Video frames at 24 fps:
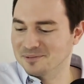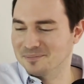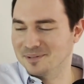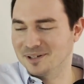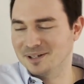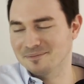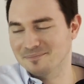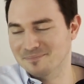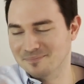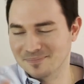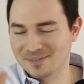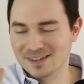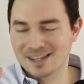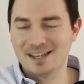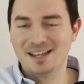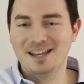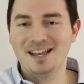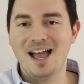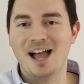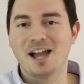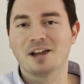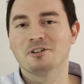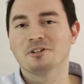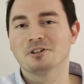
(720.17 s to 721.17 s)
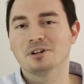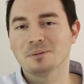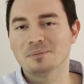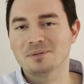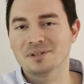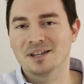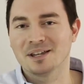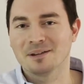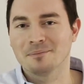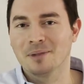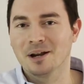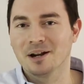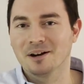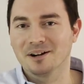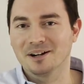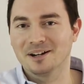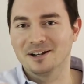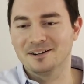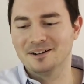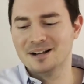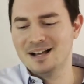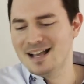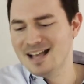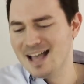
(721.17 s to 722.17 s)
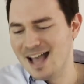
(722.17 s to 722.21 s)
but I grew up saying Mario.